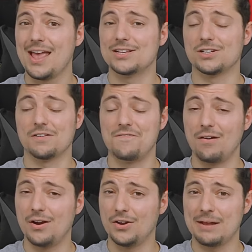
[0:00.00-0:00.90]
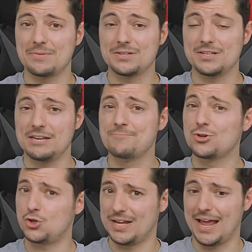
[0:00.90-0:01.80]
He's on a very good Edmonton team,
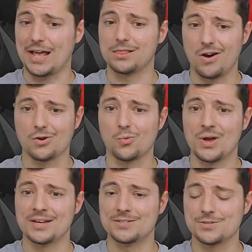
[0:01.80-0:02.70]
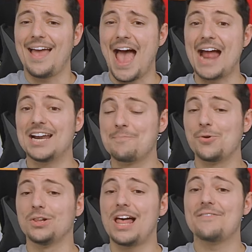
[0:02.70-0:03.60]
should get a lot of wins. At number
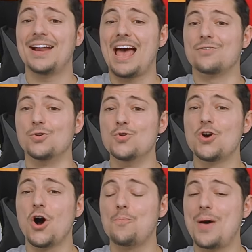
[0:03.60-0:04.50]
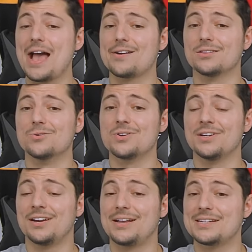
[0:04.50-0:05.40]
11, I have Ukko-Pekka
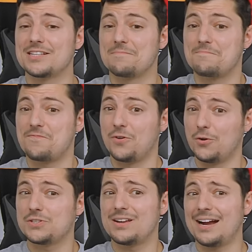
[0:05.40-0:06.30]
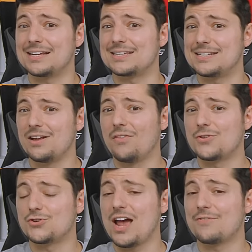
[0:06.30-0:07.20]
Luukkonen, and he's the first kind of steal of
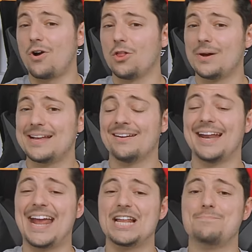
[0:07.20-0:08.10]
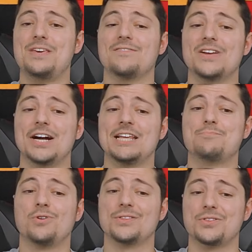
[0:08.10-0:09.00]
the draft, all the way down at ADP of
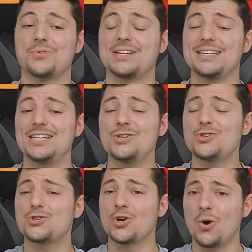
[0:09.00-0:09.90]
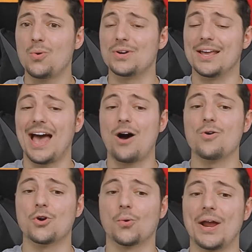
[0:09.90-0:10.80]
90.3. He showed how
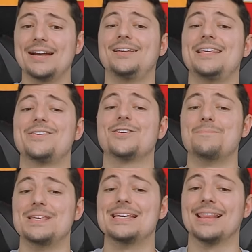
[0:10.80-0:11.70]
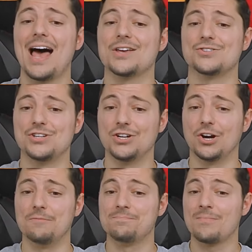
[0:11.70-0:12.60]
great he could be last year.